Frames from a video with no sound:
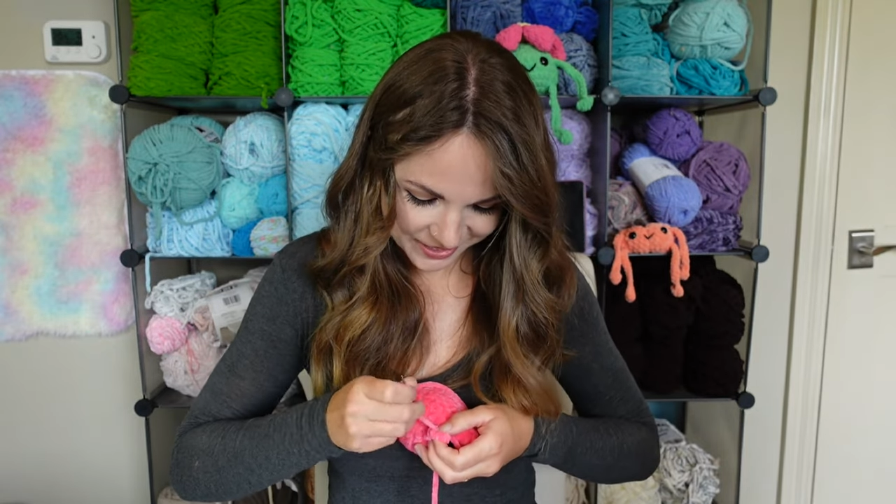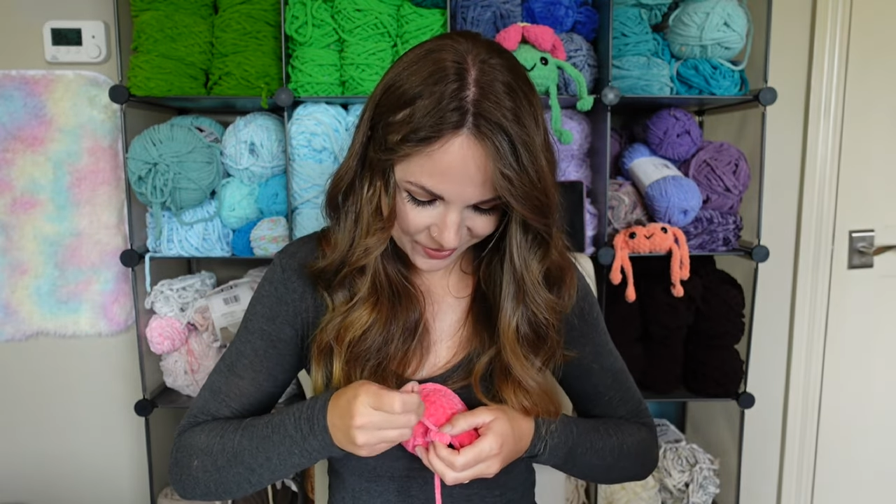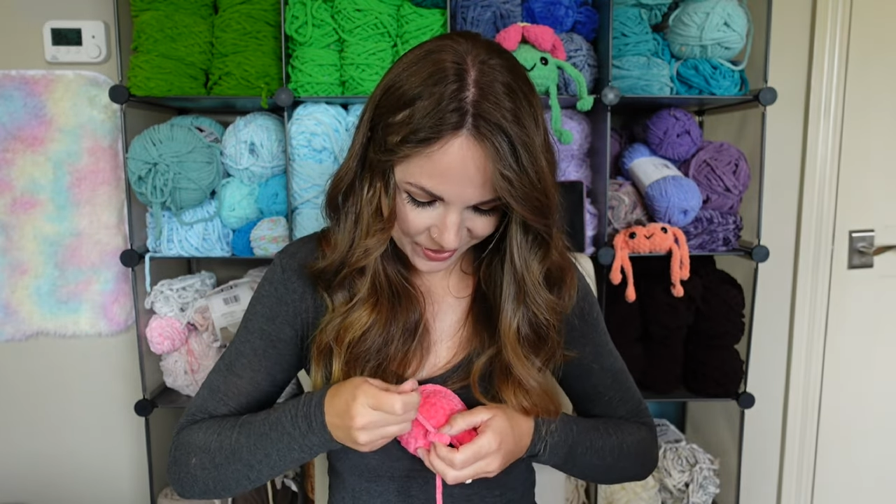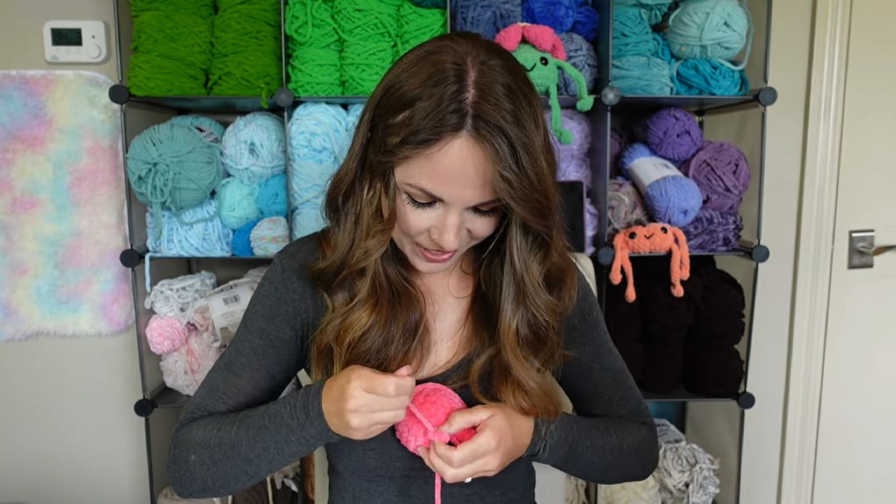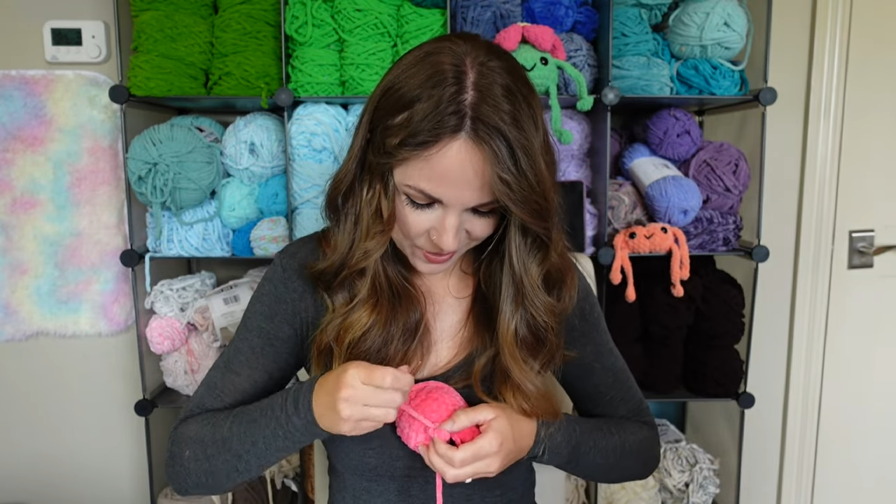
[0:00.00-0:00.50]

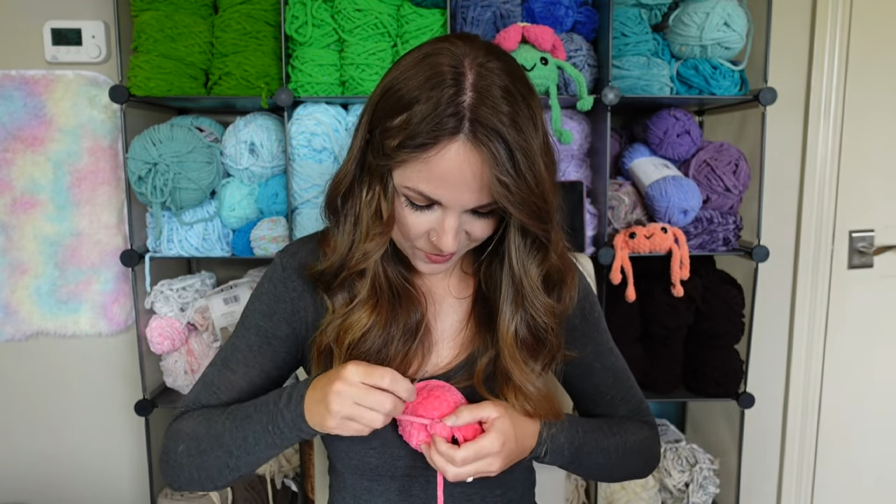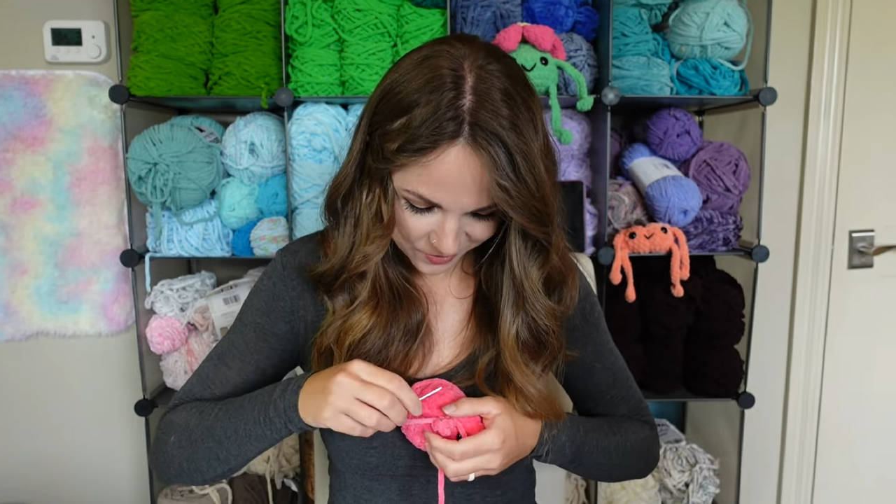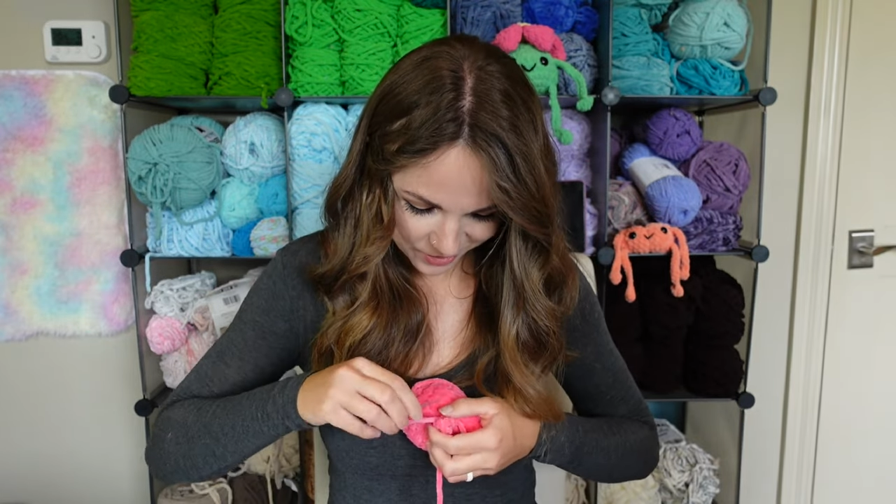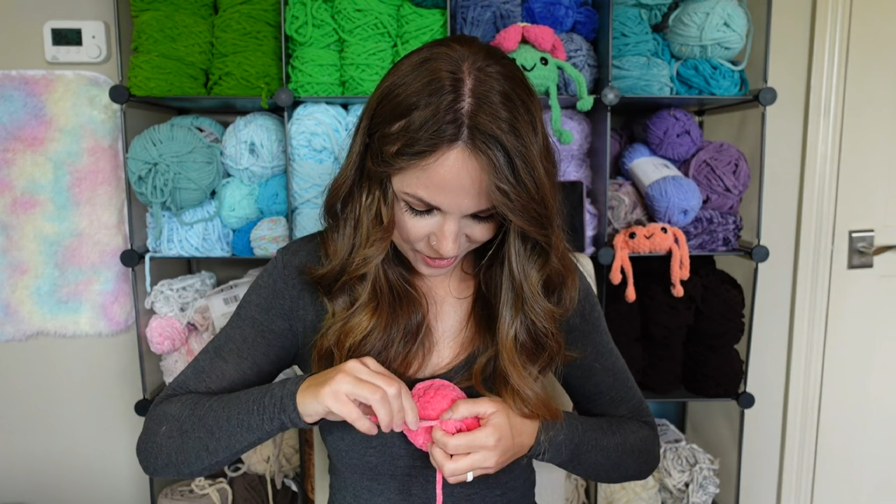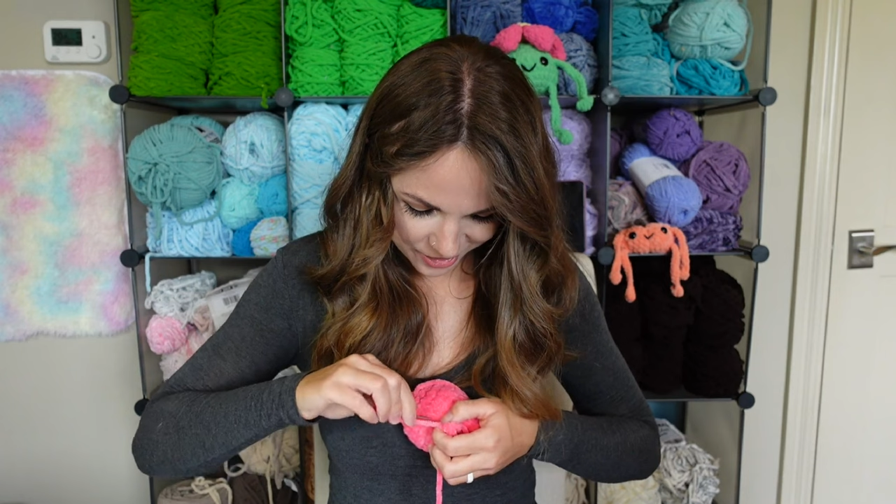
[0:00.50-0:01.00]
while I'm
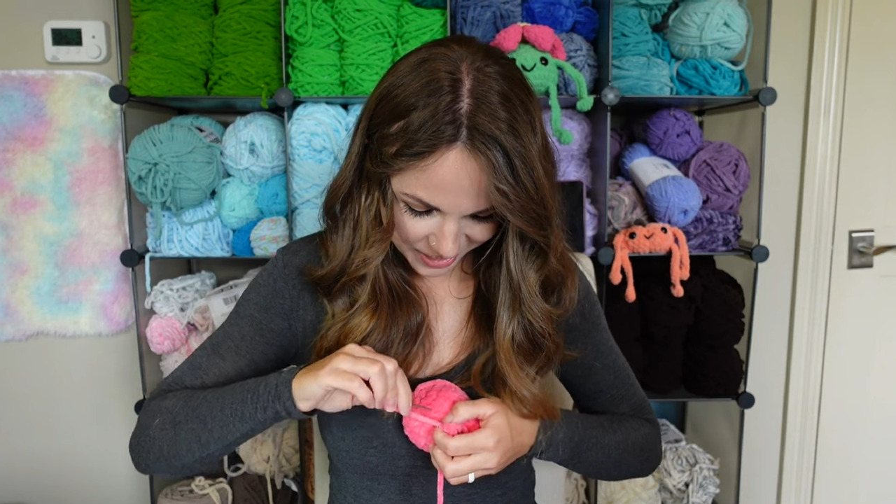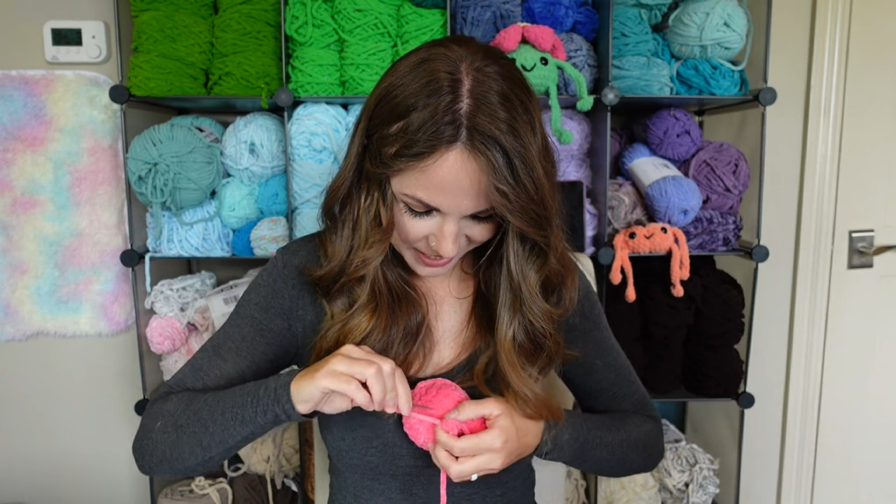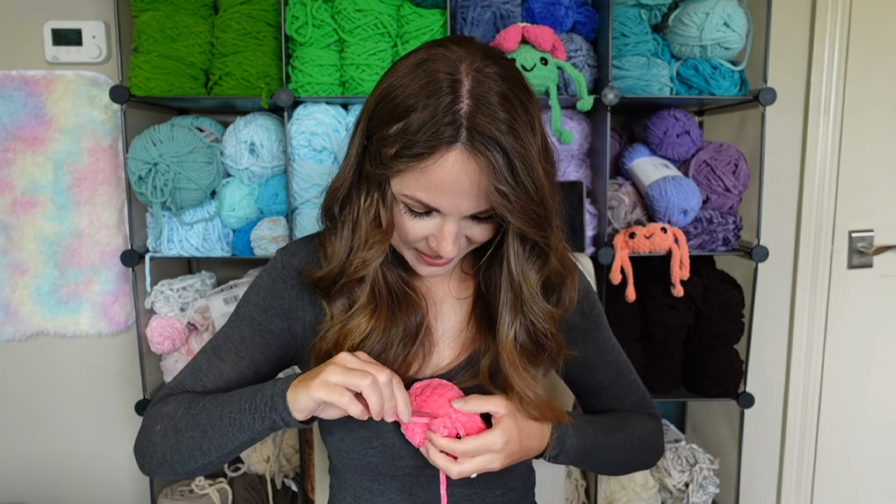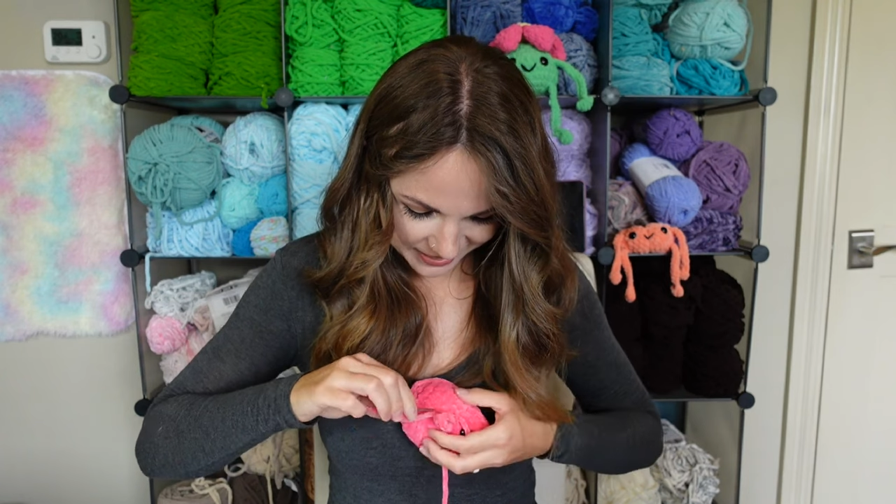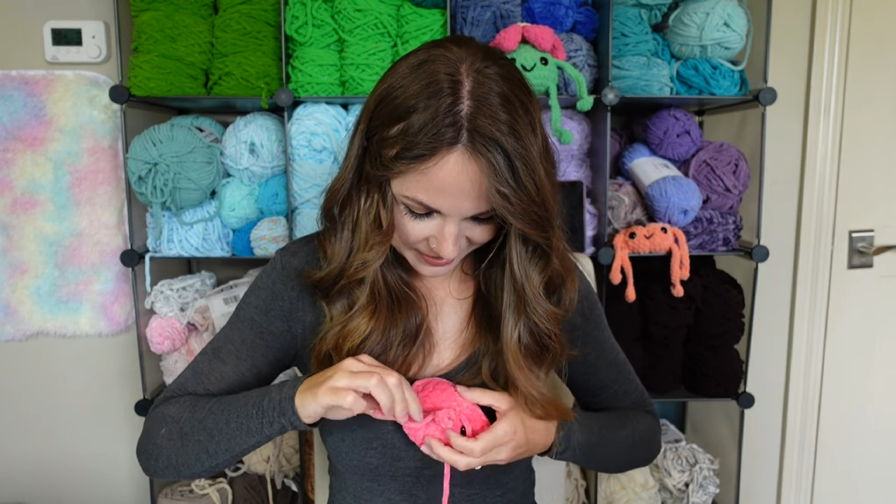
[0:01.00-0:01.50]
crocheting